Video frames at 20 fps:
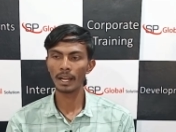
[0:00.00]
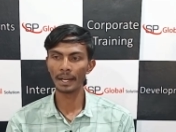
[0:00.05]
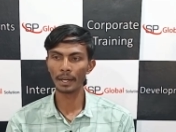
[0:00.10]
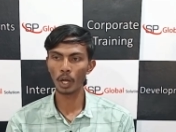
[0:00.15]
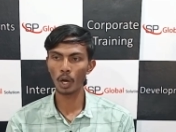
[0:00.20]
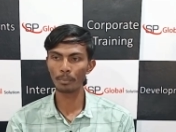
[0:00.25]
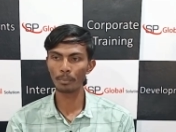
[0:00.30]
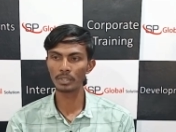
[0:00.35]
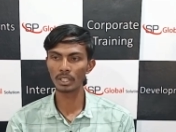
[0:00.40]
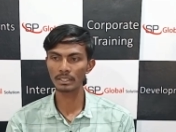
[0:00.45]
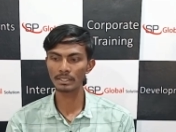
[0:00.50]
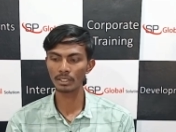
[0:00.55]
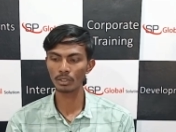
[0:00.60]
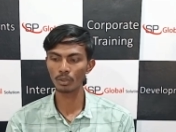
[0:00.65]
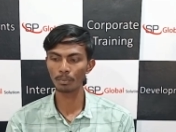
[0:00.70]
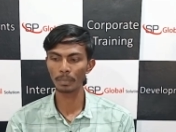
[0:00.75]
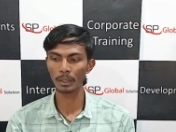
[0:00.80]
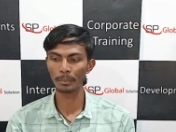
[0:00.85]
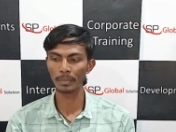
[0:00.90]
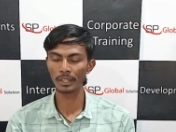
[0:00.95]
and objects
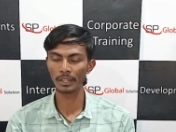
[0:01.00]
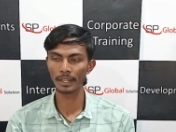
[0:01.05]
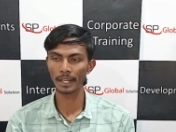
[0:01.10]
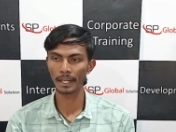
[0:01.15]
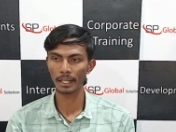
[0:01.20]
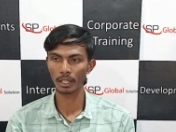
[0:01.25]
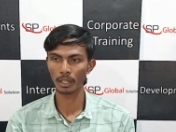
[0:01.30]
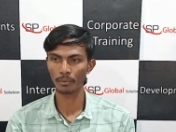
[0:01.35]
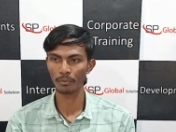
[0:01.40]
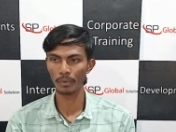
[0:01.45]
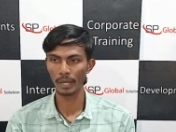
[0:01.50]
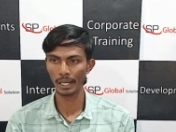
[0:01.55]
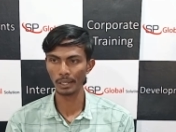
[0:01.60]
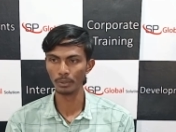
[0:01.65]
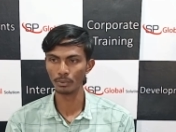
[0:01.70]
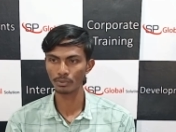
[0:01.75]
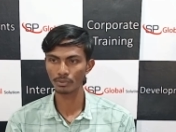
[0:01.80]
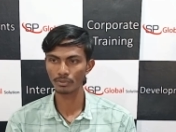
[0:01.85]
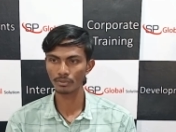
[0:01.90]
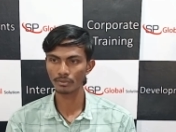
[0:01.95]
into primitive data type
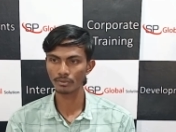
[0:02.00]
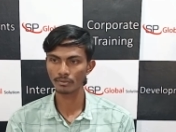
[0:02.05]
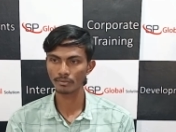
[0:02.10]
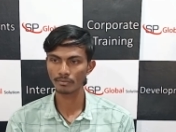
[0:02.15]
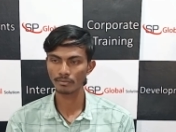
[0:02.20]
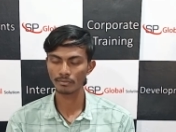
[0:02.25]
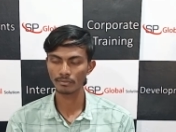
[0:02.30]
values